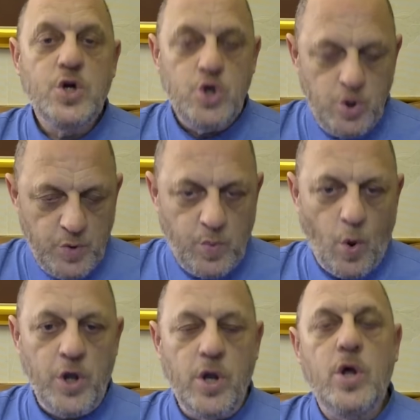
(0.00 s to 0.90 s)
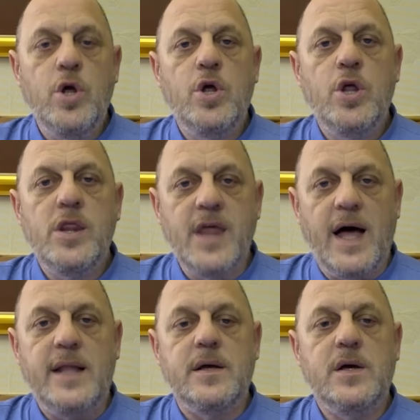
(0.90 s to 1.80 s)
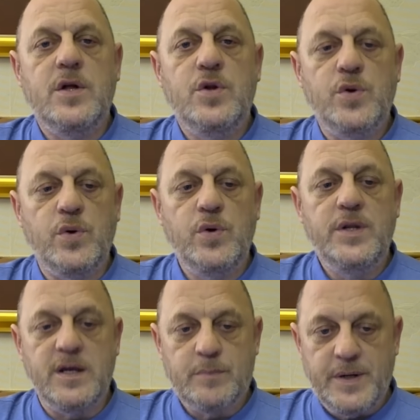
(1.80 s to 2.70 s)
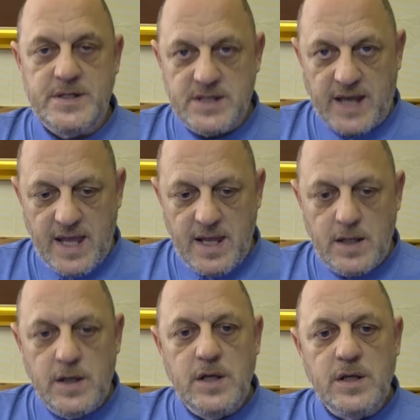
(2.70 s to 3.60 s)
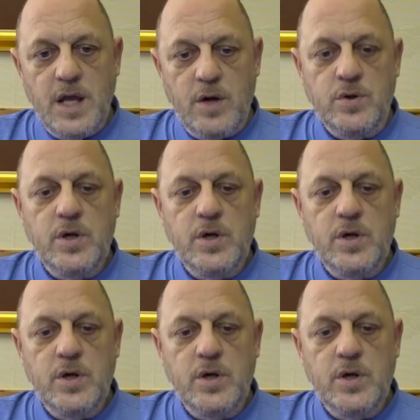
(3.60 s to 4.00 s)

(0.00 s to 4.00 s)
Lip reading: you would want that to take place together. Now,